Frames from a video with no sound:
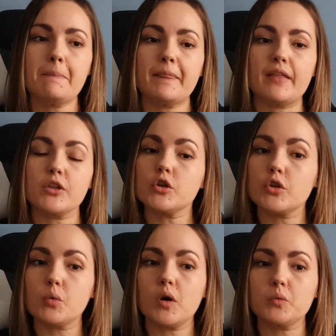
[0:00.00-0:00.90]
And the
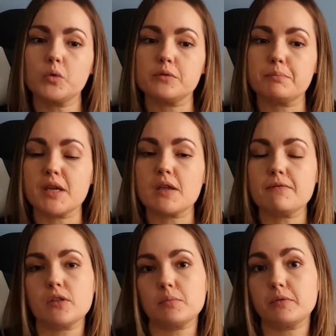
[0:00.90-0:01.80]
other one would be for
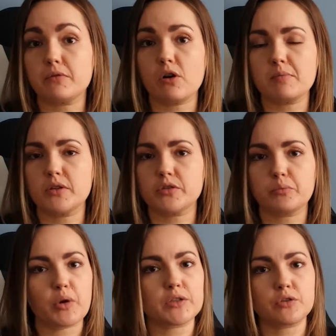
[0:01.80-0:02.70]
the performance of
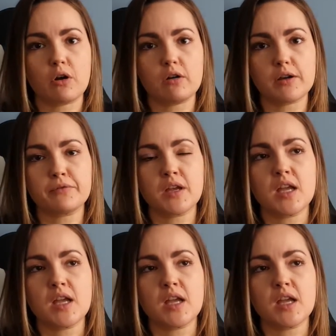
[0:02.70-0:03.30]
Brad Dourif.